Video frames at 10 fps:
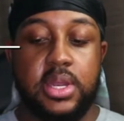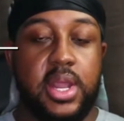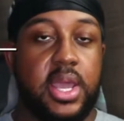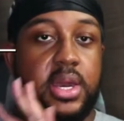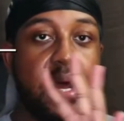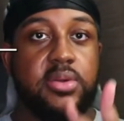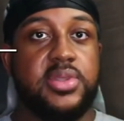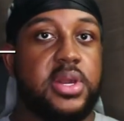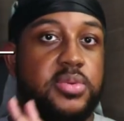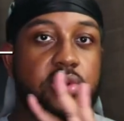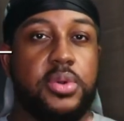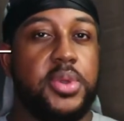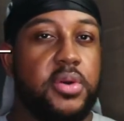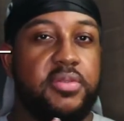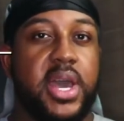they announced that it was going to
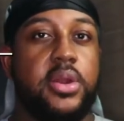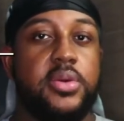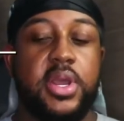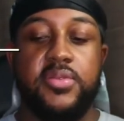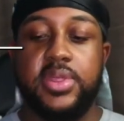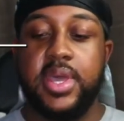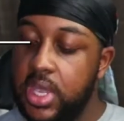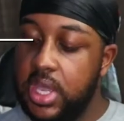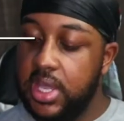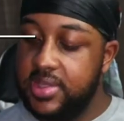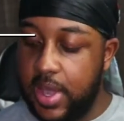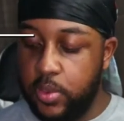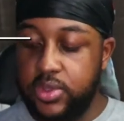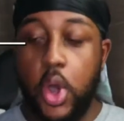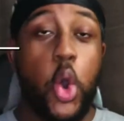be on vinyl and everything, because I
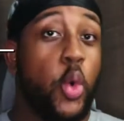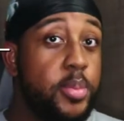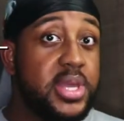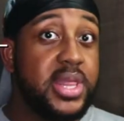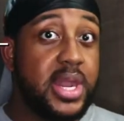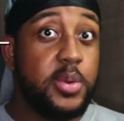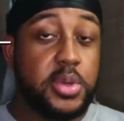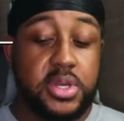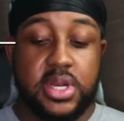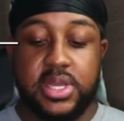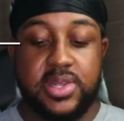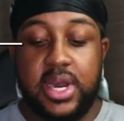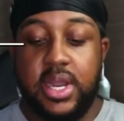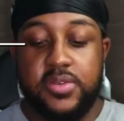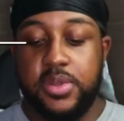was hoping that it would, because I
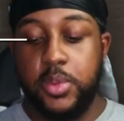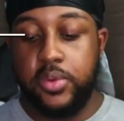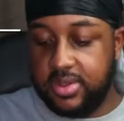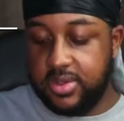love the movie.